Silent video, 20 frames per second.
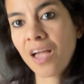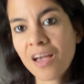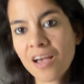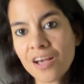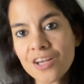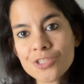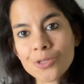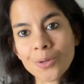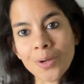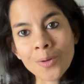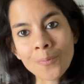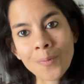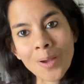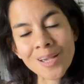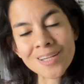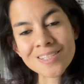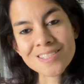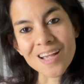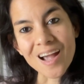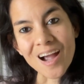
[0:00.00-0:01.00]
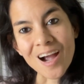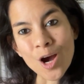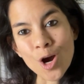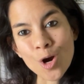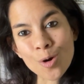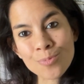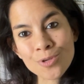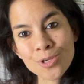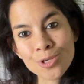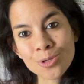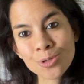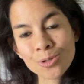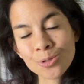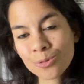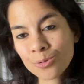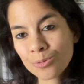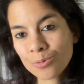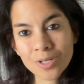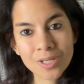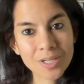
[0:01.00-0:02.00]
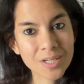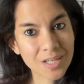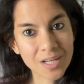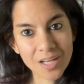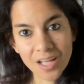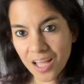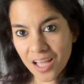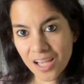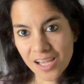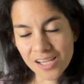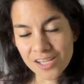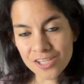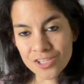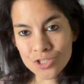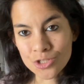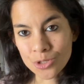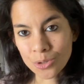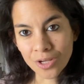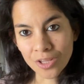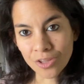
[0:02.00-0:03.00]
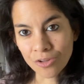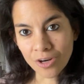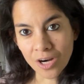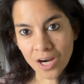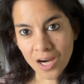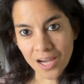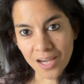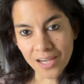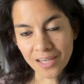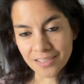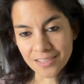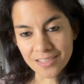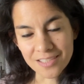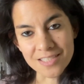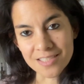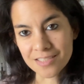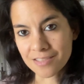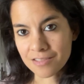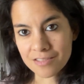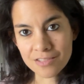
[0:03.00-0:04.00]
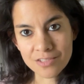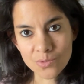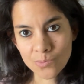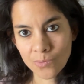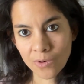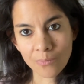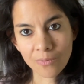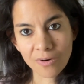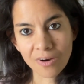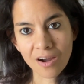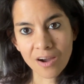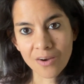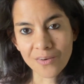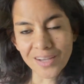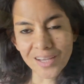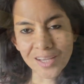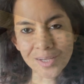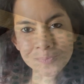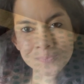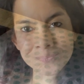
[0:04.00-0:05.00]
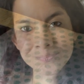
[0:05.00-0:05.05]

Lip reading: So anyways, I hope you enjoy the ride because this is where we're going.